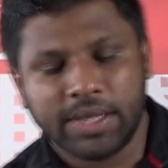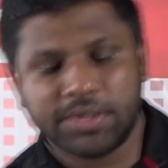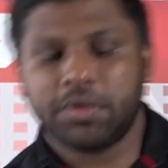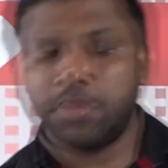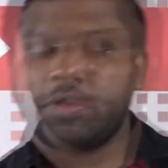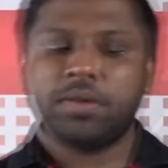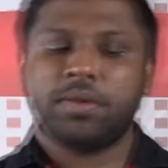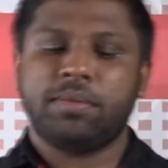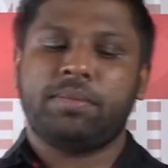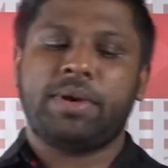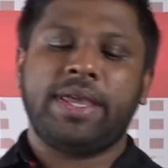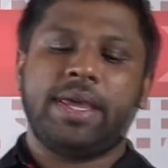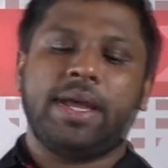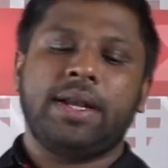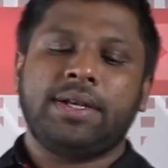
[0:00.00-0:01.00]
So
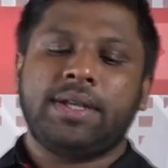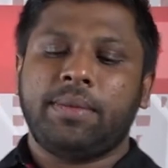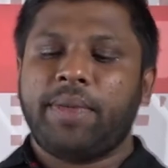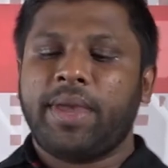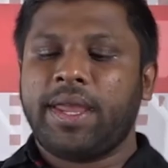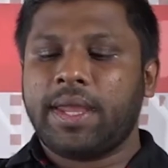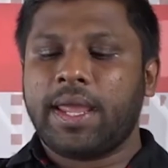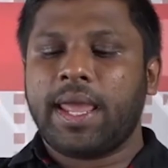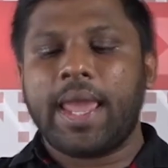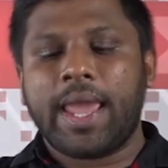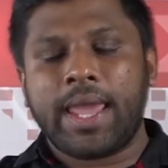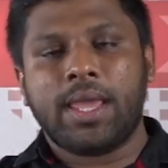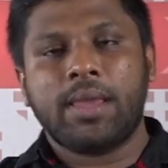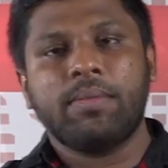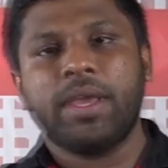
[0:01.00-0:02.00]
my ultimate
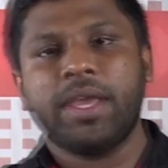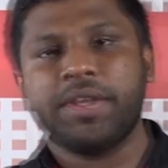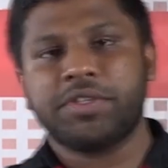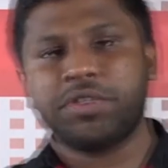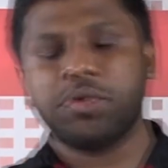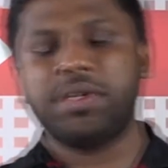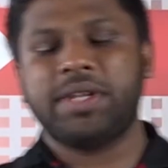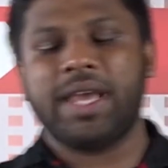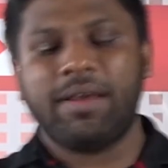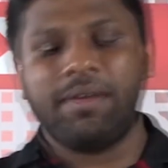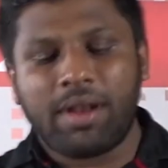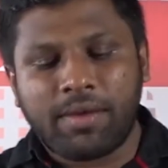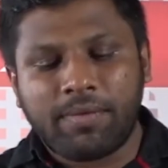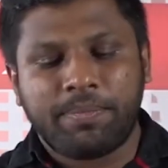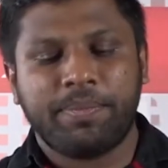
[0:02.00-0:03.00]
aim is to
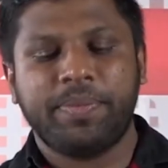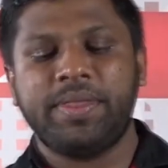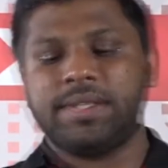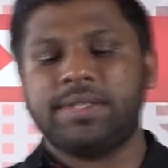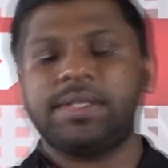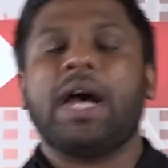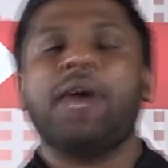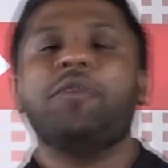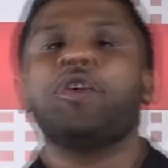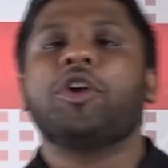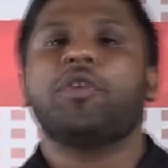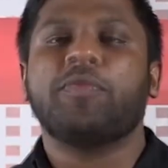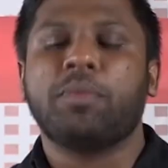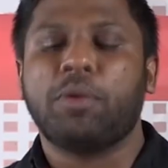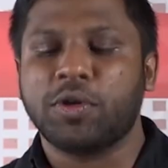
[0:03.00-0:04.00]
develop this
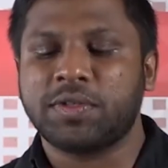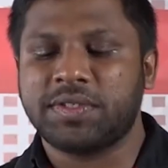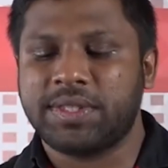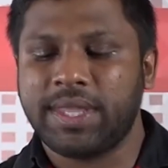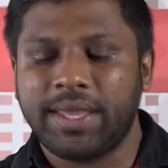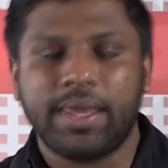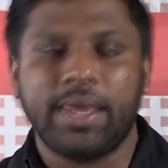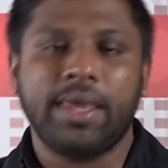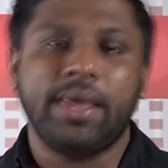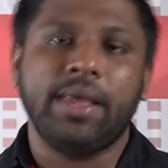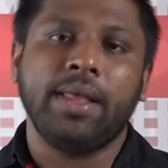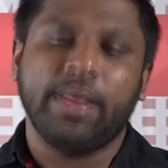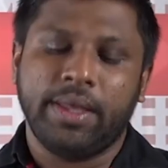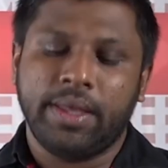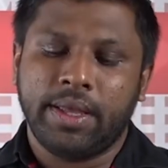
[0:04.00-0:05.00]
out-of-box
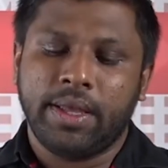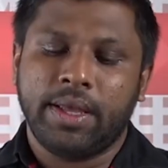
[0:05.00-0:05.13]
thinking